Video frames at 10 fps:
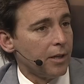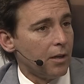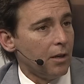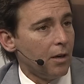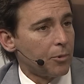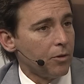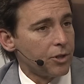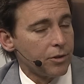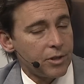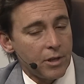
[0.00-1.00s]
yeah. uh,
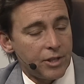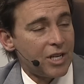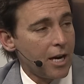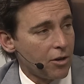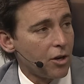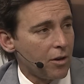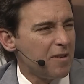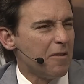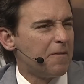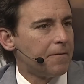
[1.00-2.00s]
approaches, standard, you
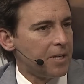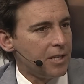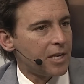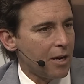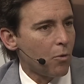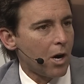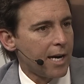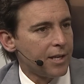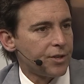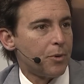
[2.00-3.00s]
know, fifty statewide
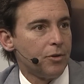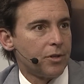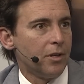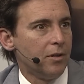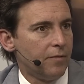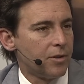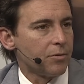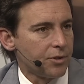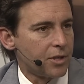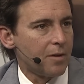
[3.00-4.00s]
as opposed to individual
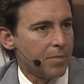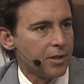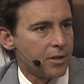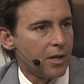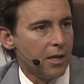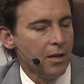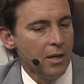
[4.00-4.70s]
state by state.